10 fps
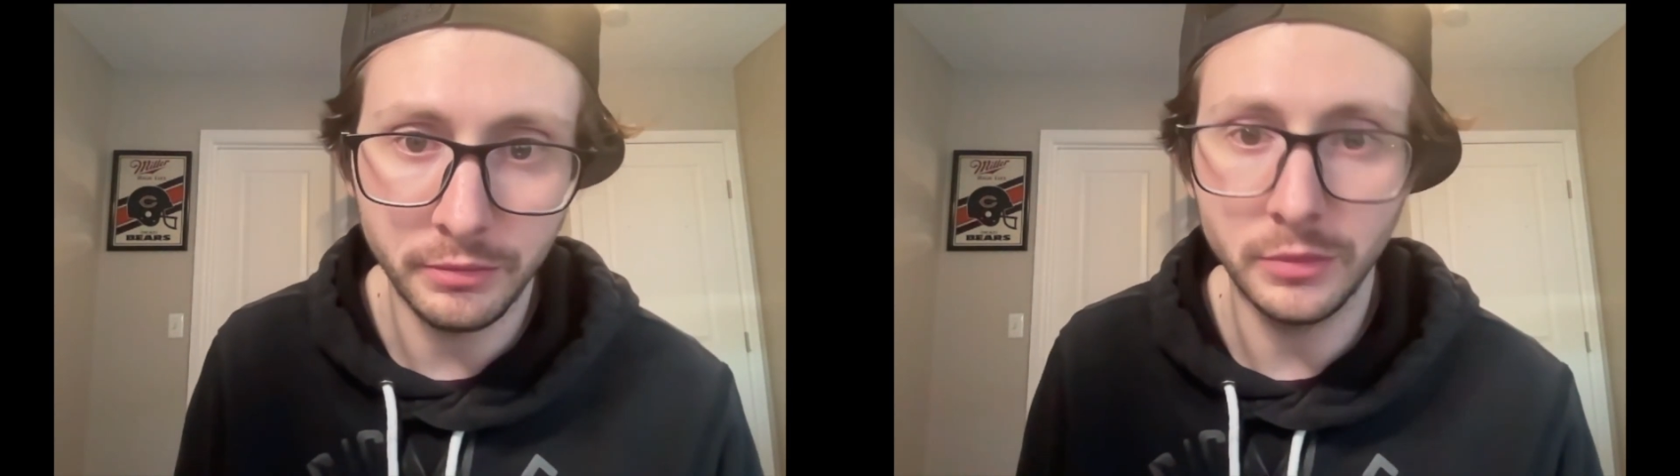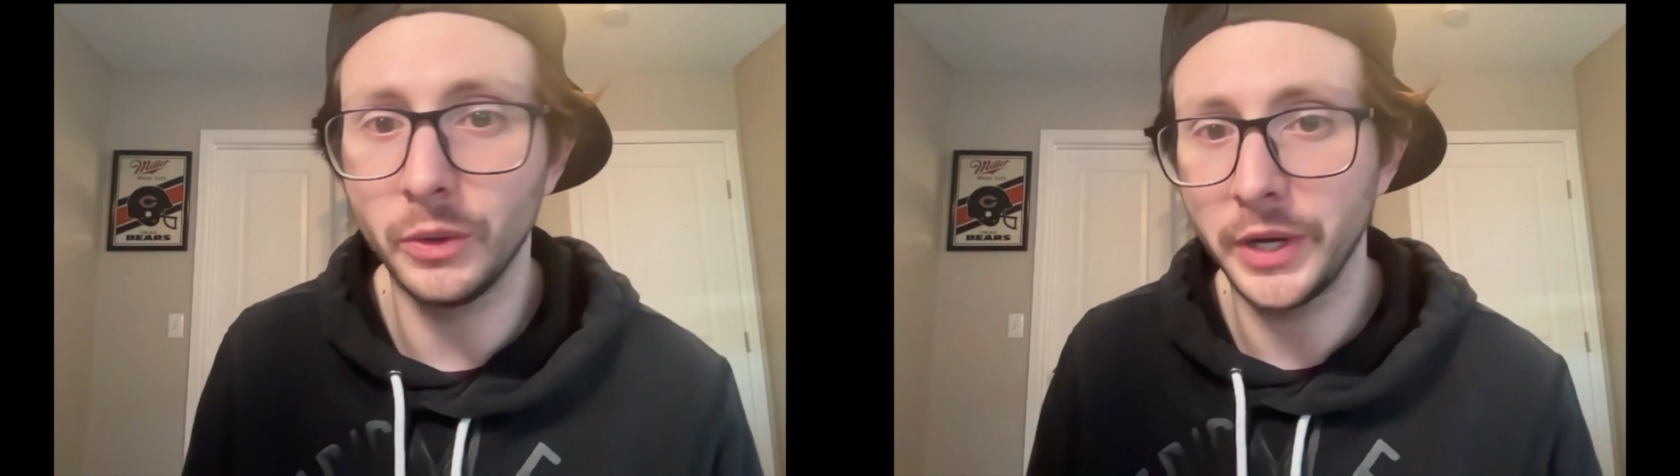
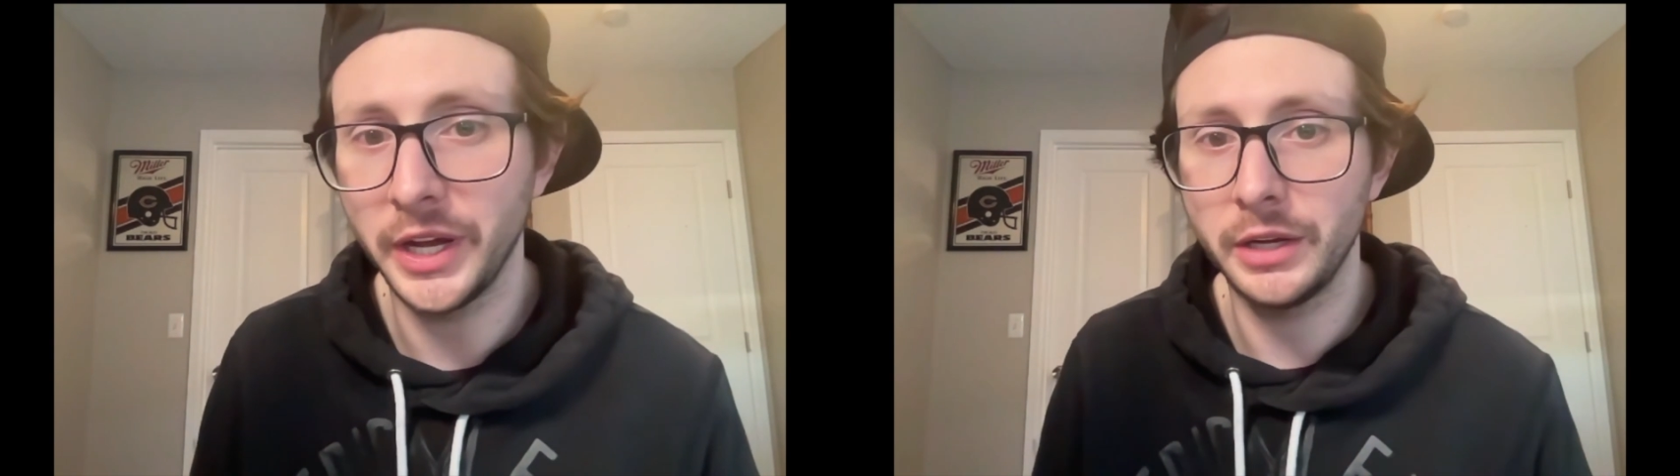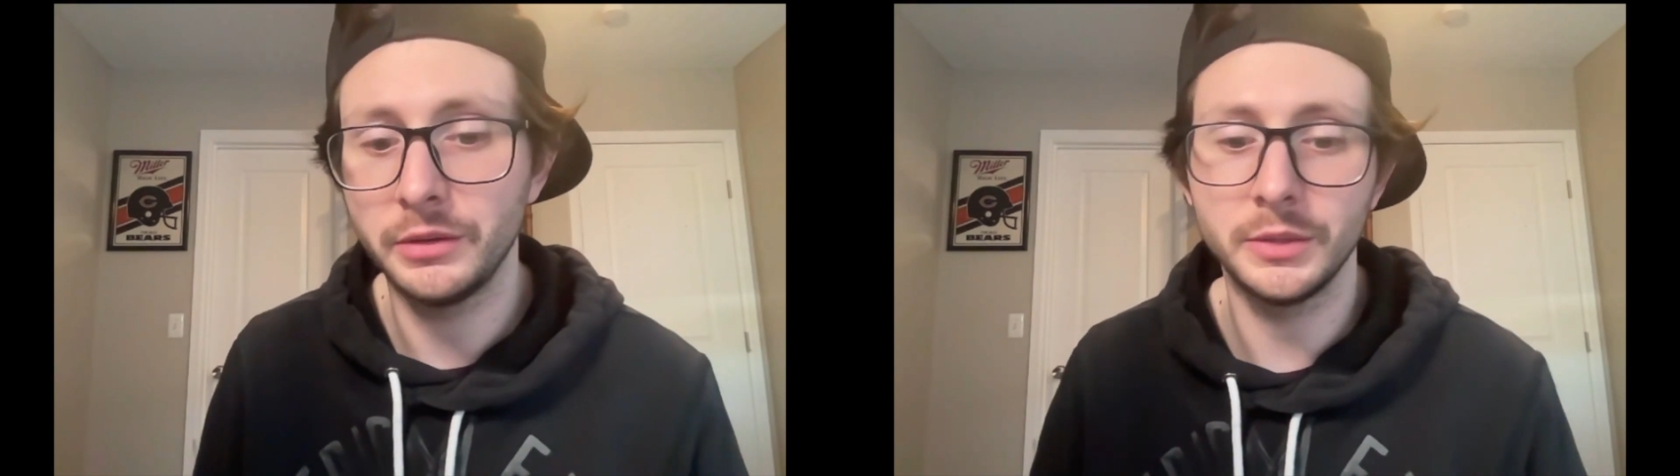
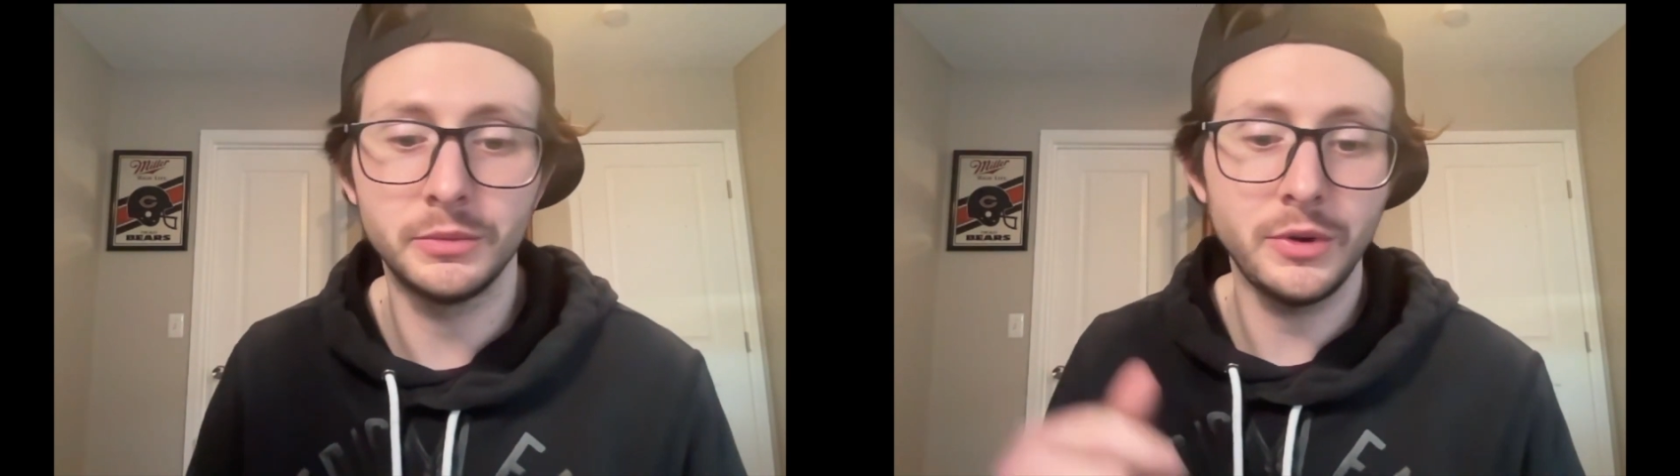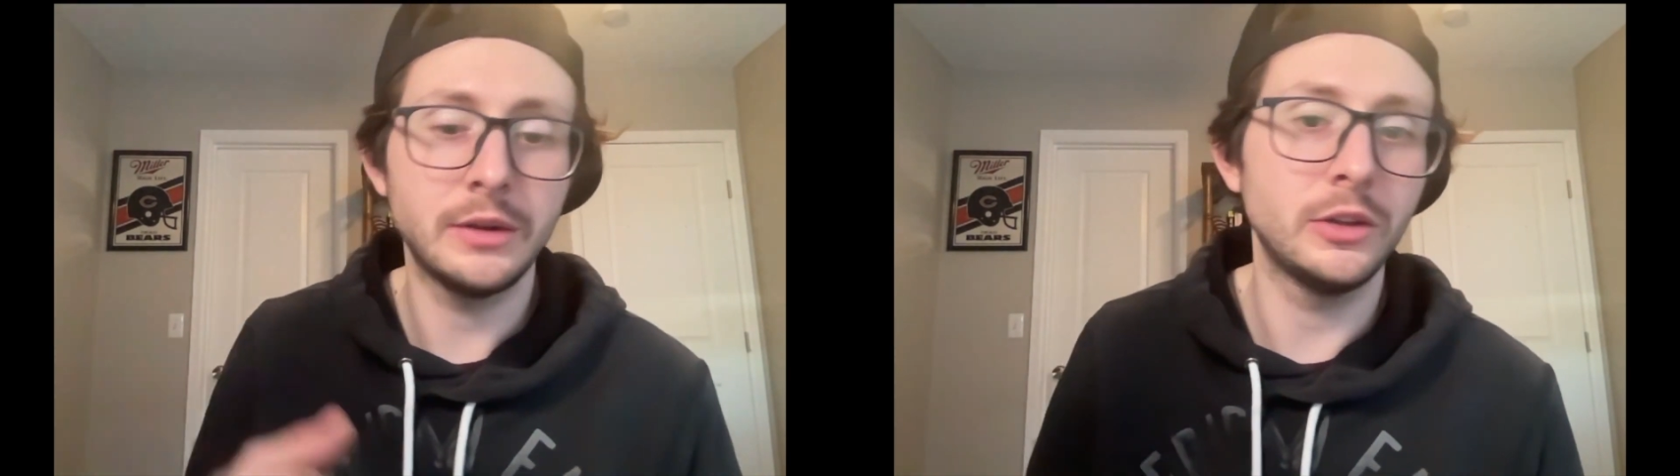okay?
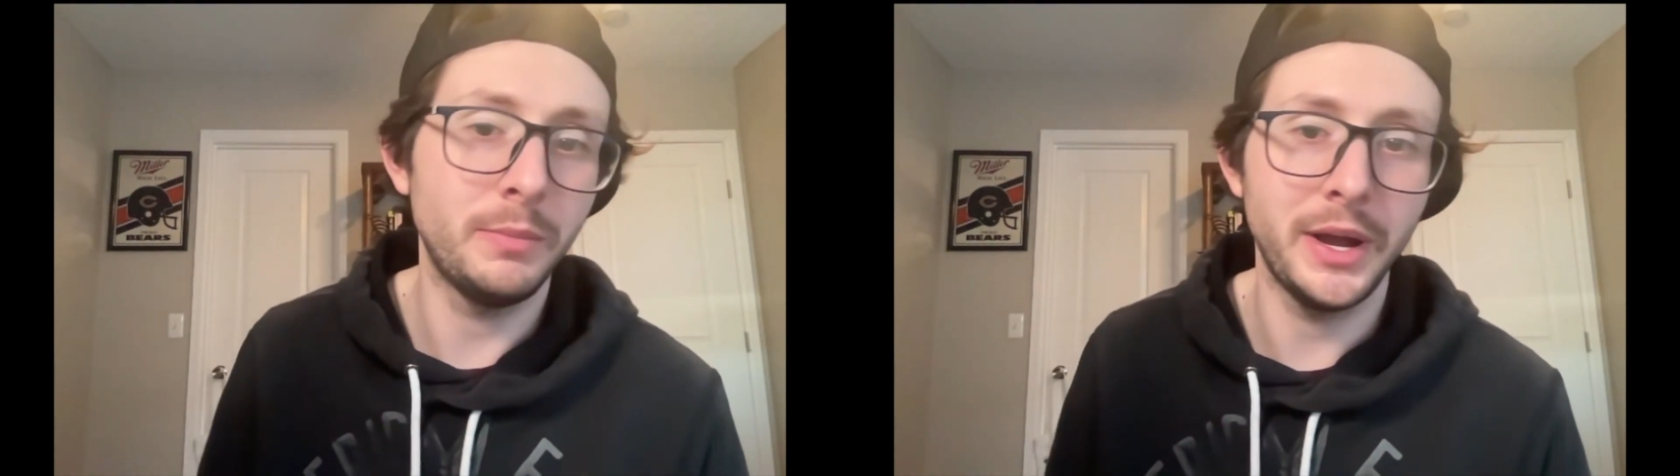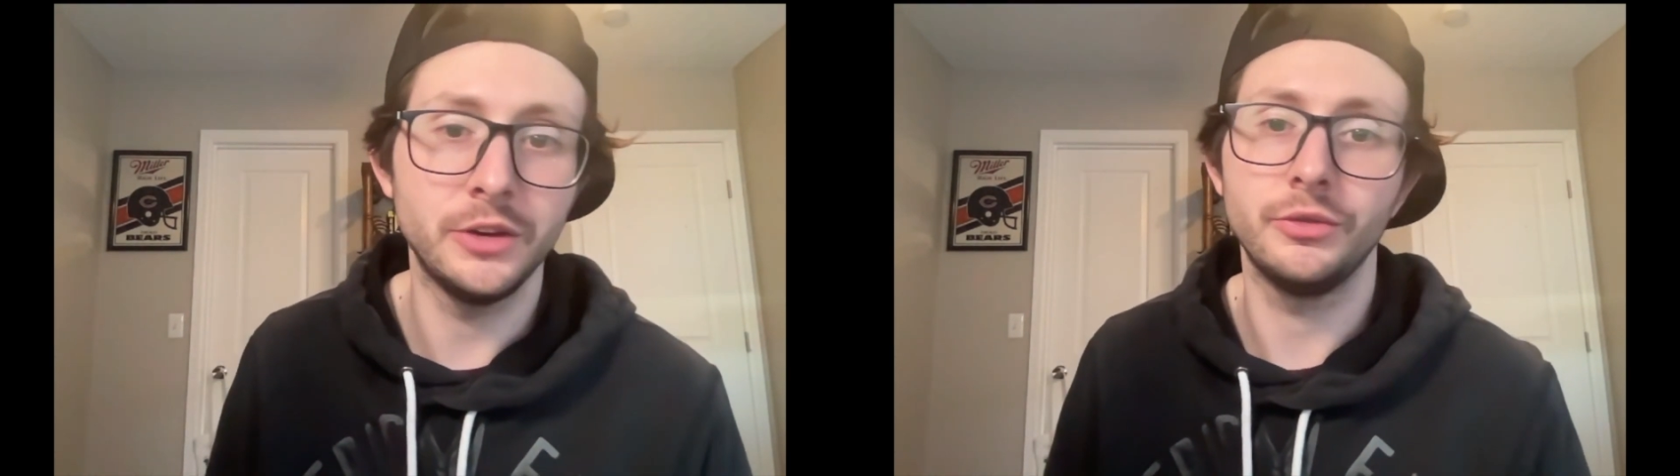Subscribe to the
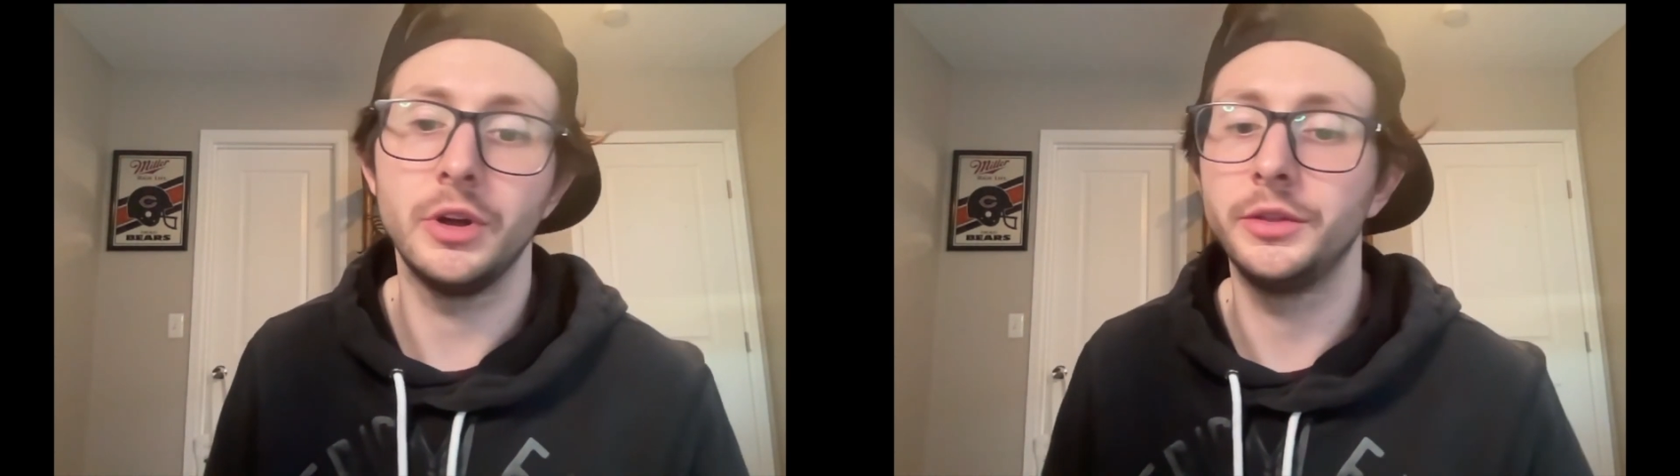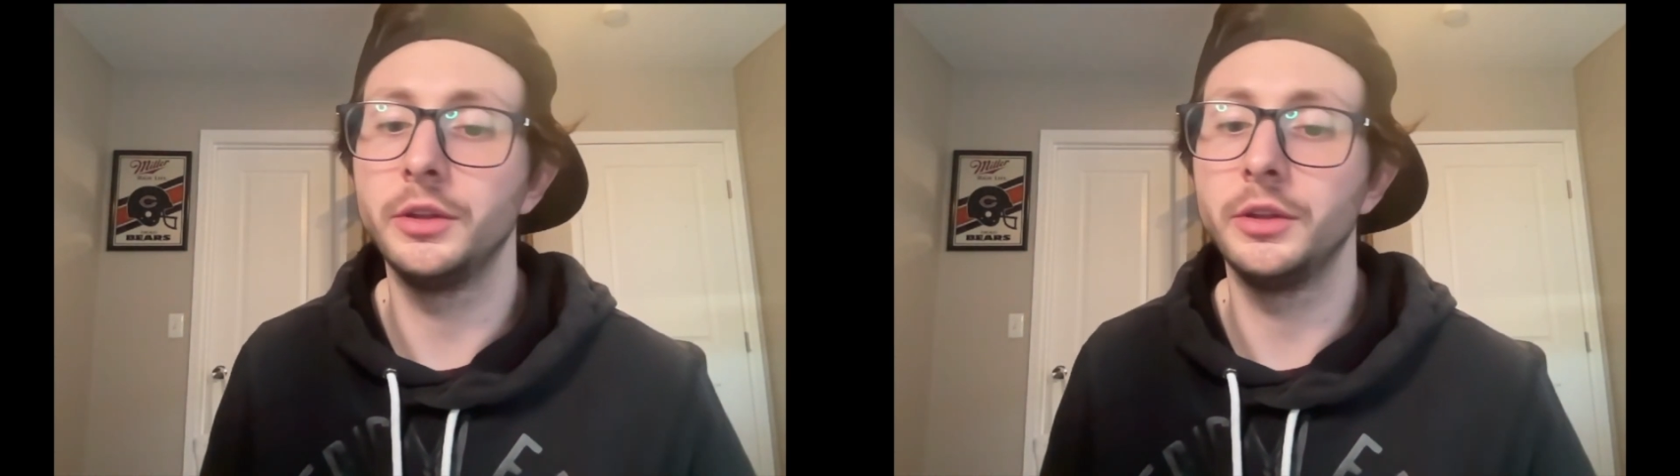Patreon.